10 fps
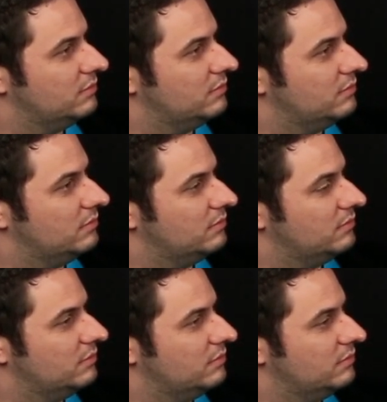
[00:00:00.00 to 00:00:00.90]

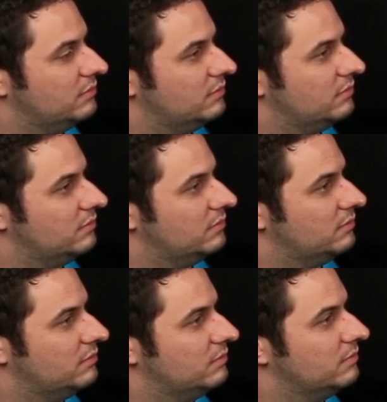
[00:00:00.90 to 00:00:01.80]

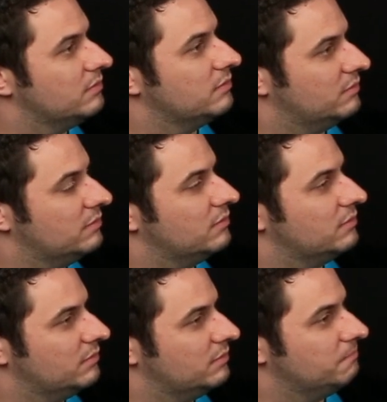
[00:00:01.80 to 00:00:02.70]

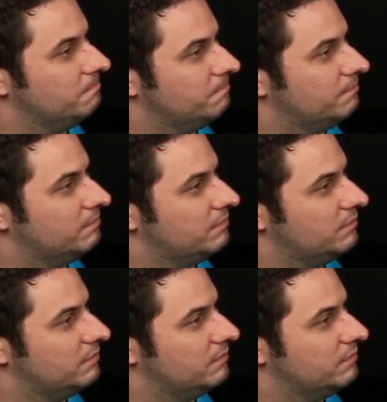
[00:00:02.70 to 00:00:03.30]
[no speech]